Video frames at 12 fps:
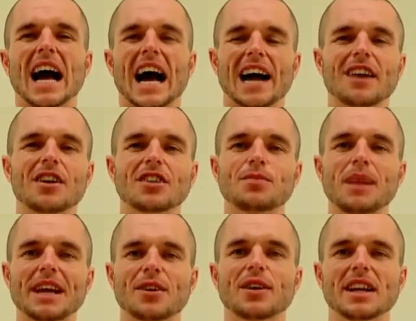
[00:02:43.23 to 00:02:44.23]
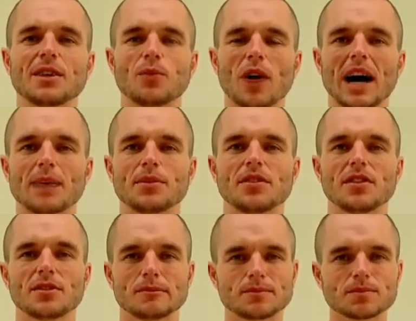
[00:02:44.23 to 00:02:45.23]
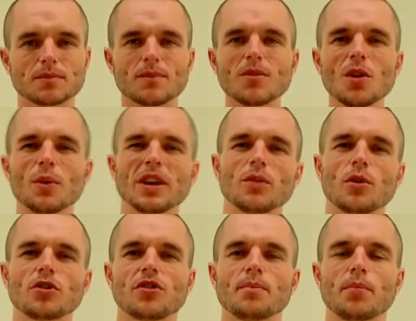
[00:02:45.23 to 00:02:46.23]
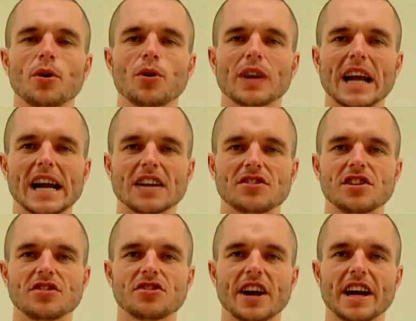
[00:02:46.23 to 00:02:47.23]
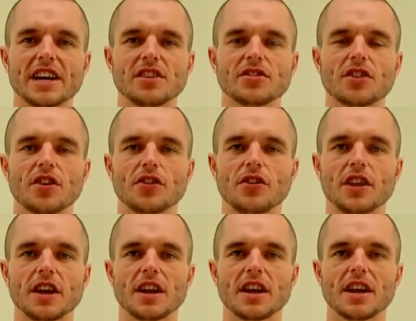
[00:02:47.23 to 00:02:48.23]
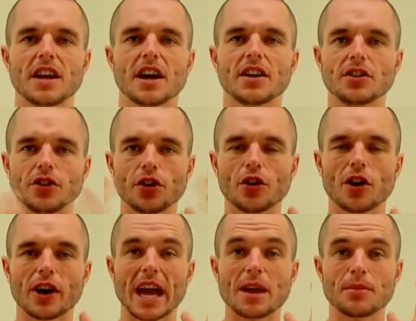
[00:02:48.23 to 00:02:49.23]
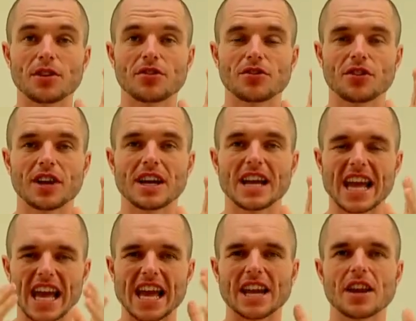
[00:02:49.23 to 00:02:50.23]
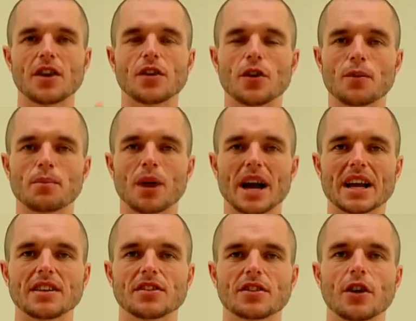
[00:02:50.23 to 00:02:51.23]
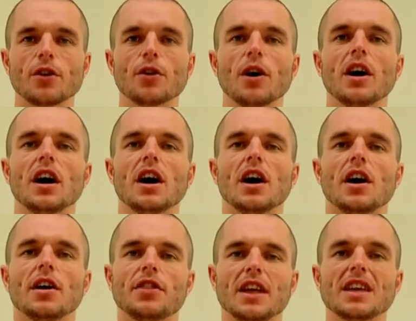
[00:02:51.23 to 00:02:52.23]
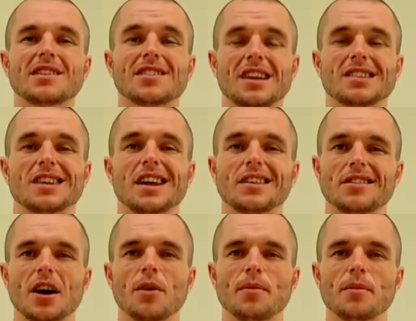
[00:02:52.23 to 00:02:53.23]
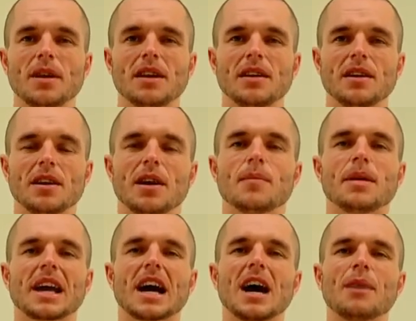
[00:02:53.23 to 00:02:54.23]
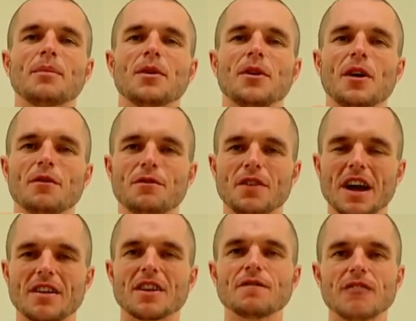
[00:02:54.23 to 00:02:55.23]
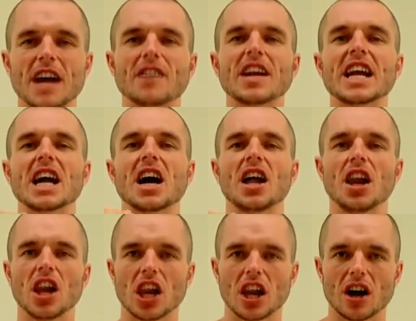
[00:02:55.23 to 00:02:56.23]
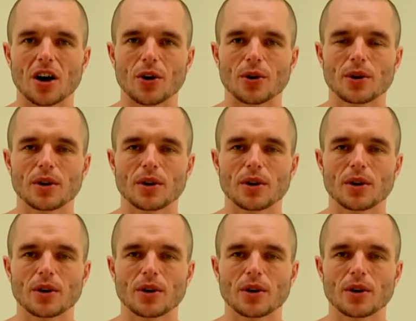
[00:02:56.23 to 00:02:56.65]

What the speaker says: And I'll explain quickly what happens is, when you're watching porn, it actually changes the neurochemistry in your brain. So things such as dopamine become very low.